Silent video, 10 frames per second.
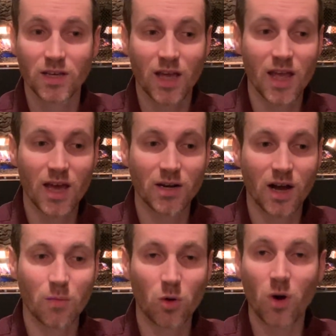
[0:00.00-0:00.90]

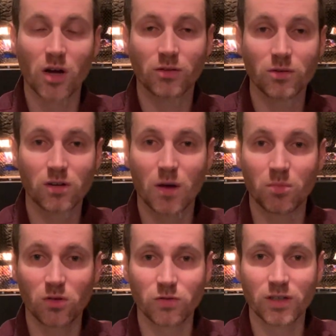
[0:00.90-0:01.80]
and we'll walk through a
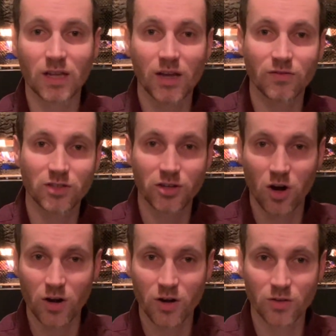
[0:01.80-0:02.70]
couple of real-life
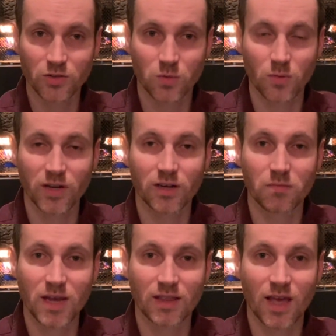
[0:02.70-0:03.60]
scenarios where we can
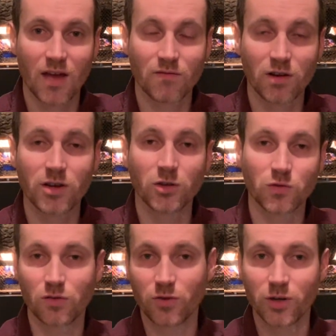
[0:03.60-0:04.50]
make that very useful for